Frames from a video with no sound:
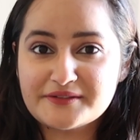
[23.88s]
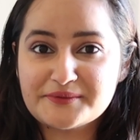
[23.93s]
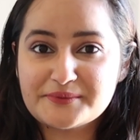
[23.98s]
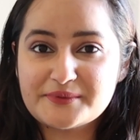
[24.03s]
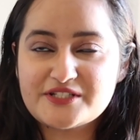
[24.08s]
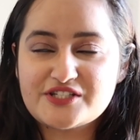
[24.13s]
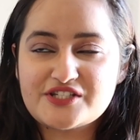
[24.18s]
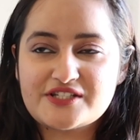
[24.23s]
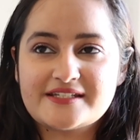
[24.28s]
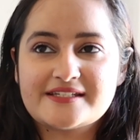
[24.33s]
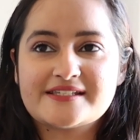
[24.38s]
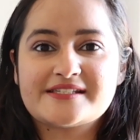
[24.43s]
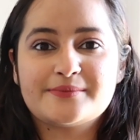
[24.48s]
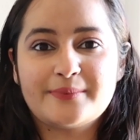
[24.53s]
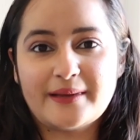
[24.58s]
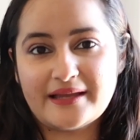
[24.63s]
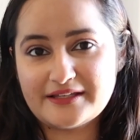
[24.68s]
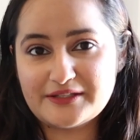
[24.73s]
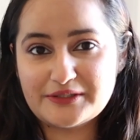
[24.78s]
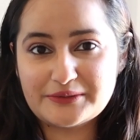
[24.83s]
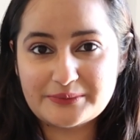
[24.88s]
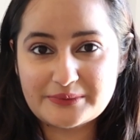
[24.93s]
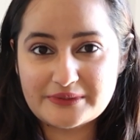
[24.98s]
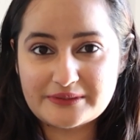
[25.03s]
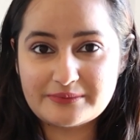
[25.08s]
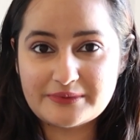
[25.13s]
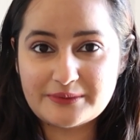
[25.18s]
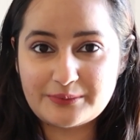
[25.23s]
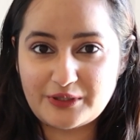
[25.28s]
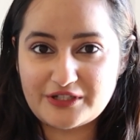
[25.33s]
which is when you will
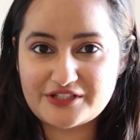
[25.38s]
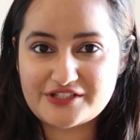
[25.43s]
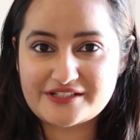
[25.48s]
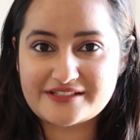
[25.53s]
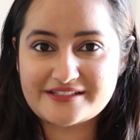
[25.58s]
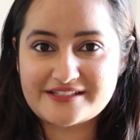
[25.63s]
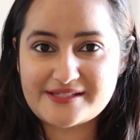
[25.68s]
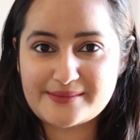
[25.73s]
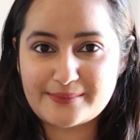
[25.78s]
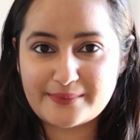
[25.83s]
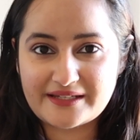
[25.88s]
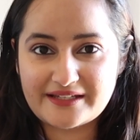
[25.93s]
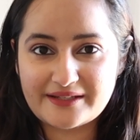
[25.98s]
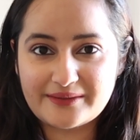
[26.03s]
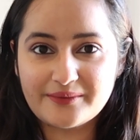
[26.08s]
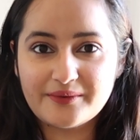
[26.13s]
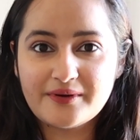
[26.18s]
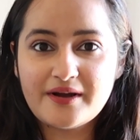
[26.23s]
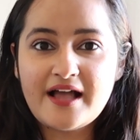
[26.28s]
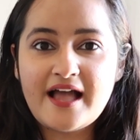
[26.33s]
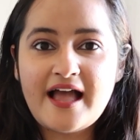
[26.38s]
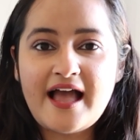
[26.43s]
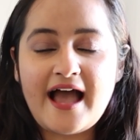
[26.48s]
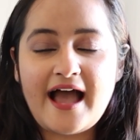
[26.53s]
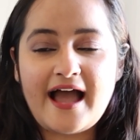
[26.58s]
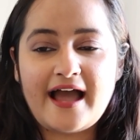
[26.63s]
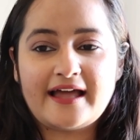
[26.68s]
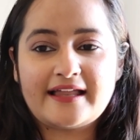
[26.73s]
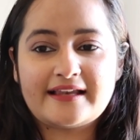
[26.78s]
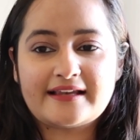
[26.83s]
be watching this video.
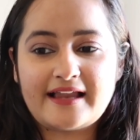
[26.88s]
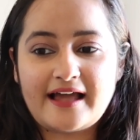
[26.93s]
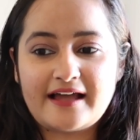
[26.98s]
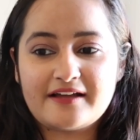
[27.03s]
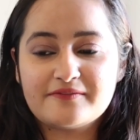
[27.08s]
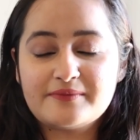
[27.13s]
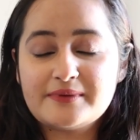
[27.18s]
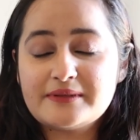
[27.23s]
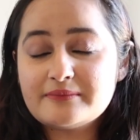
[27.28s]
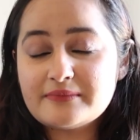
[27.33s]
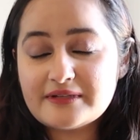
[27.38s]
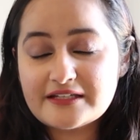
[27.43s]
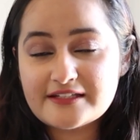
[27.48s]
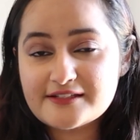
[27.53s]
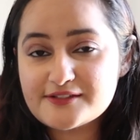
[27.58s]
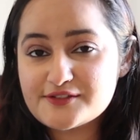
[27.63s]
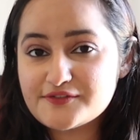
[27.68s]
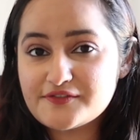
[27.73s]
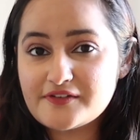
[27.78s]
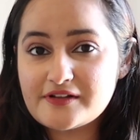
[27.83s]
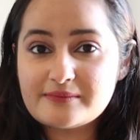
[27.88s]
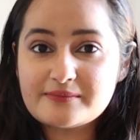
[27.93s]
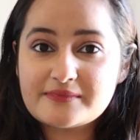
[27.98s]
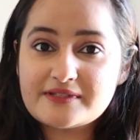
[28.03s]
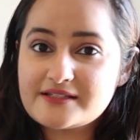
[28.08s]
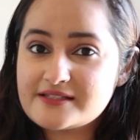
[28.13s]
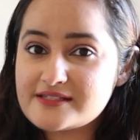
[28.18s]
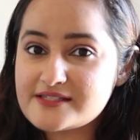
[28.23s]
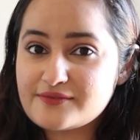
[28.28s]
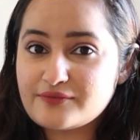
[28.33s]
And I've been meaning to film
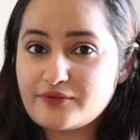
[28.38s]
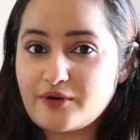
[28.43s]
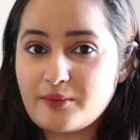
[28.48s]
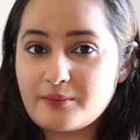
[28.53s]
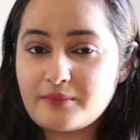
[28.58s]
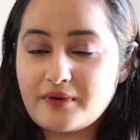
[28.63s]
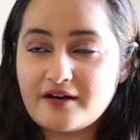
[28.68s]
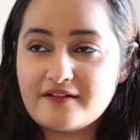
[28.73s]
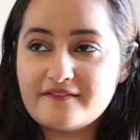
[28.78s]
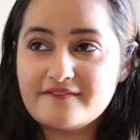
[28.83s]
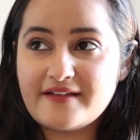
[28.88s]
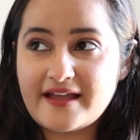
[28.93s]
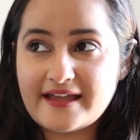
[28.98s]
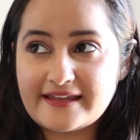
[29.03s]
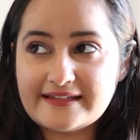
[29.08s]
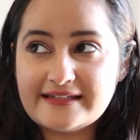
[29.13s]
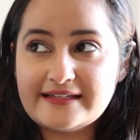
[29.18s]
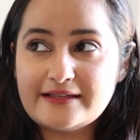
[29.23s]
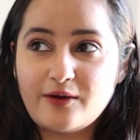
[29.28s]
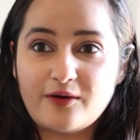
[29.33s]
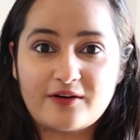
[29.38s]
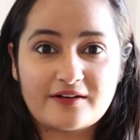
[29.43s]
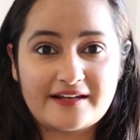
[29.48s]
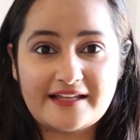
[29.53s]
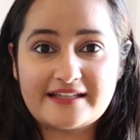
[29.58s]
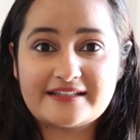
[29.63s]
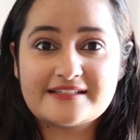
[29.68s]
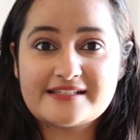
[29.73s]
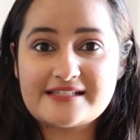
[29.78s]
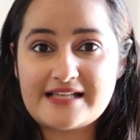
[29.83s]
this from a very long,
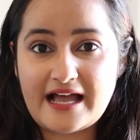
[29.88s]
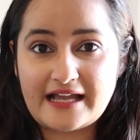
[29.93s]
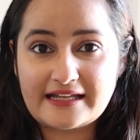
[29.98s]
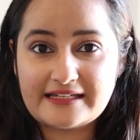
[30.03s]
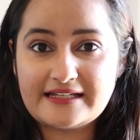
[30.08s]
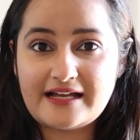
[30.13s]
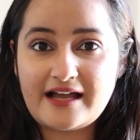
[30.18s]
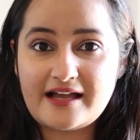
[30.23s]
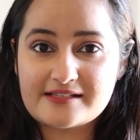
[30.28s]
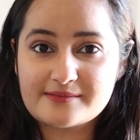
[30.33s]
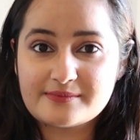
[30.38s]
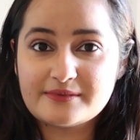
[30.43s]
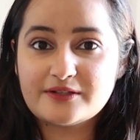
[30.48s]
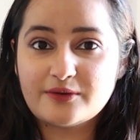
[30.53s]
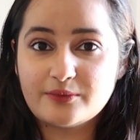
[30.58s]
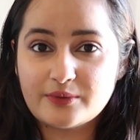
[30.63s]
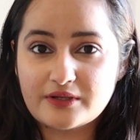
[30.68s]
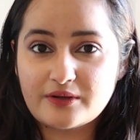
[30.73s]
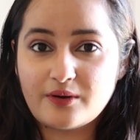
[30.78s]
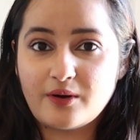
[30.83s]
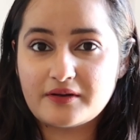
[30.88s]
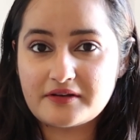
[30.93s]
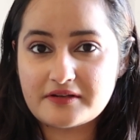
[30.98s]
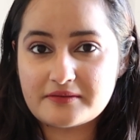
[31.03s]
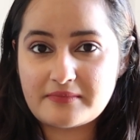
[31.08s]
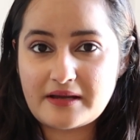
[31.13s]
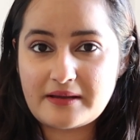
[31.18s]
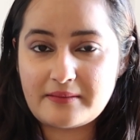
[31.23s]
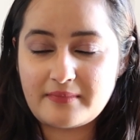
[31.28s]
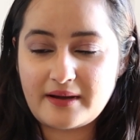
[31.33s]
like this idea has been going on in
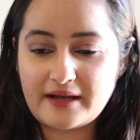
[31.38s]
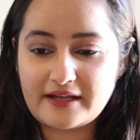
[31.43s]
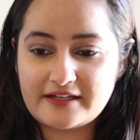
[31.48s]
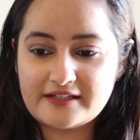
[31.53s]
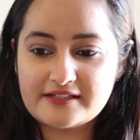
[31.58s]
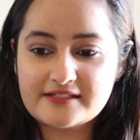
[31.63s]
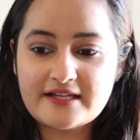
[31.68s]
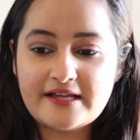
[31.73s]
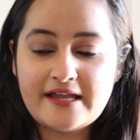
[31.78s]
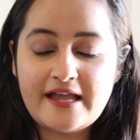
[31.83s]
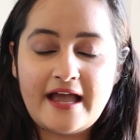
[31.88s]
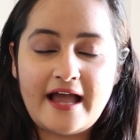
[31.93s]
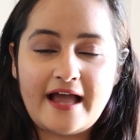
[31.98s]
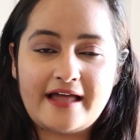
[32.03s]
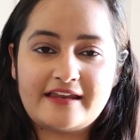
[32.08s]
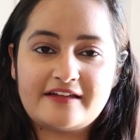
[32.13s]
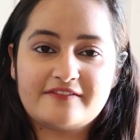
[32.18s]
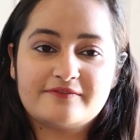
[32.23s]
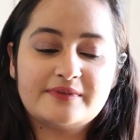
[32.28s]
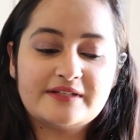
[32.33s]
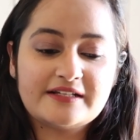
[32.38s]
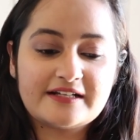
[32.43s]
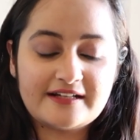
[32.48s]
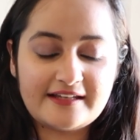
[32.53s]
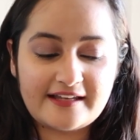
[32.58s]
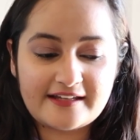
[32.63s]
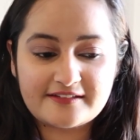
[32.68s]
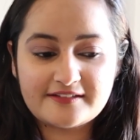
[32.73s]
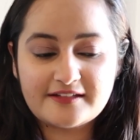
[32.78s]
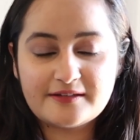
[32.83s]
my mind and I've been
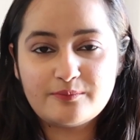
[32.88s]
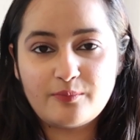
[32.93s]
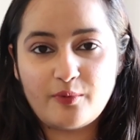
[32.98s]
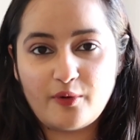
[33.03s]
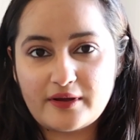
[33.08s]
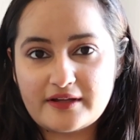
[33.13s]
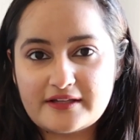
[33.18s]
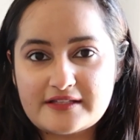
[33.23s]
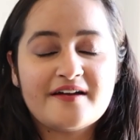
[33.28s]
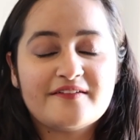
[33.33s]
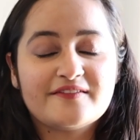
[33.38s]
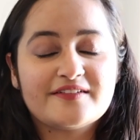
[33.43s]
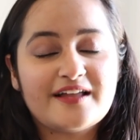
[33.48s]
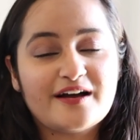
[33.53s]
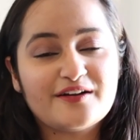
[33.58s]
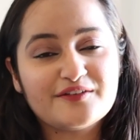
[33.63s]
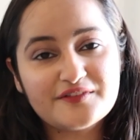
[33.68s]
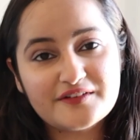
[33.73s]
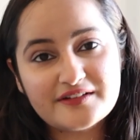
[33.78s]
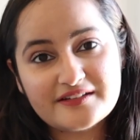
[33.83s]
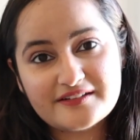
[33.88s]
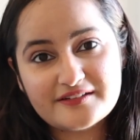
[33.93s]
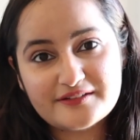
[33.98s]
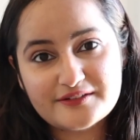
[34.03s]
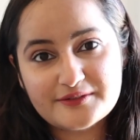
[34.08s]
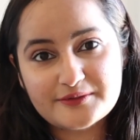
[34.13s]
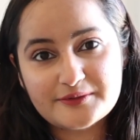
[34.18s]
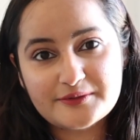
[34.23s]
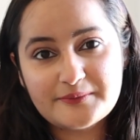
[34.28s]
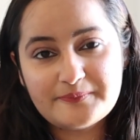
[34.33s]
collecting points. Without further
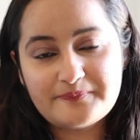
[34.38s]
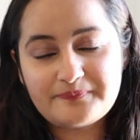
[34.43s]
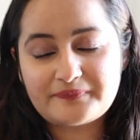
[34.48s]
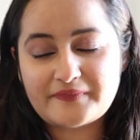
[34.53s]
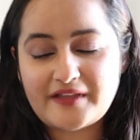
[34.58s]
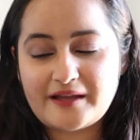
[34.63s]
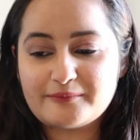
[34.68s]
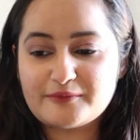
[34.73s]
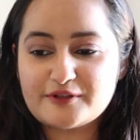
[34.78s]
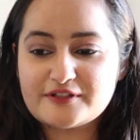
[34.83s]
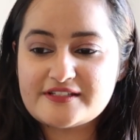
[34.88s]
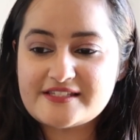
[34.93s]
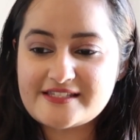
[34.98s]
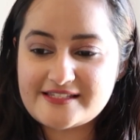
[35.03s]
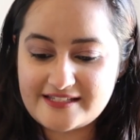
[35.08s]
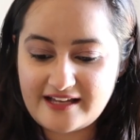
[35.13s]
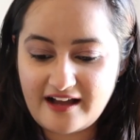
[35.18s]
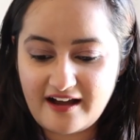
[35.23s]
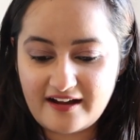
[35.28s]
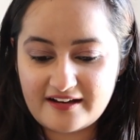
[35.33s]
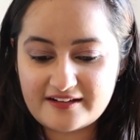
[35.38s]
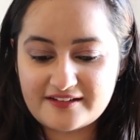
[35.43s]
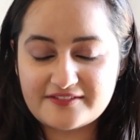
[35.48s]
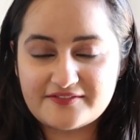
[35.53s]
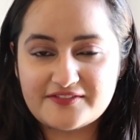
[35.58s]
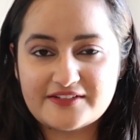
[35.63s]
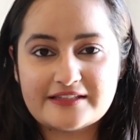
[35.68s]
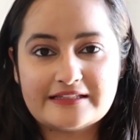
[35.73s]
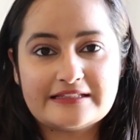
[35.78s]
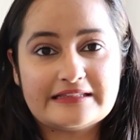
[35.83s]
ado, I'm gonna start
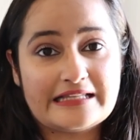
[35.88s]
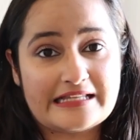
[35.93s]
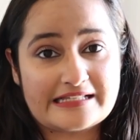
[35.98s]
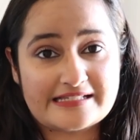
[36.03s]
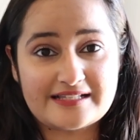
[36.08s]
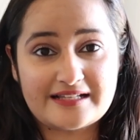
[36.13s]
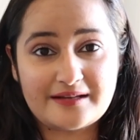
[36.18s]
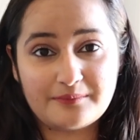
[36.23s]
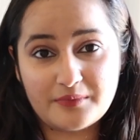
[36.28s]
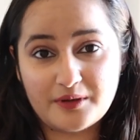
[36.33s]
with lesson number